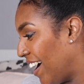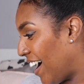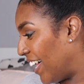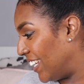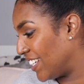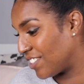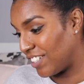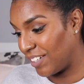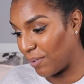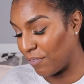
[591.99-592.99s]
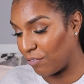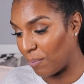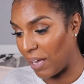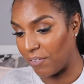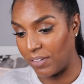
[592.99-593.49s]
I literally went from
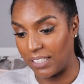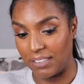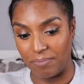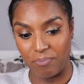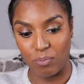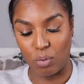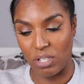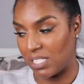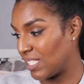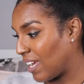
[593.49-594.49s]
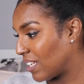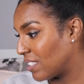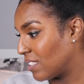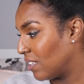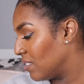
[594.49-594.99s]
having, what,
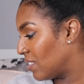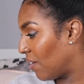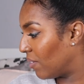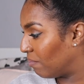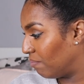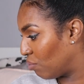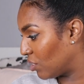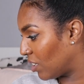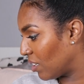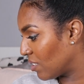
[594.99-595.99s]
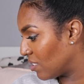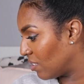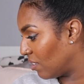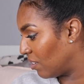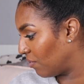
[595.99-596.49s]
6-7 products
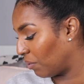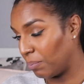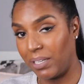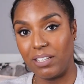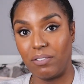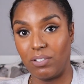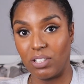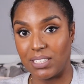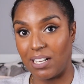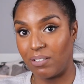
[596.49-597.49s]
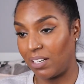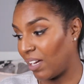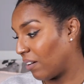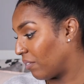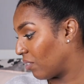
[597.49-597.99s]
from the beginning of lockdown, and now I've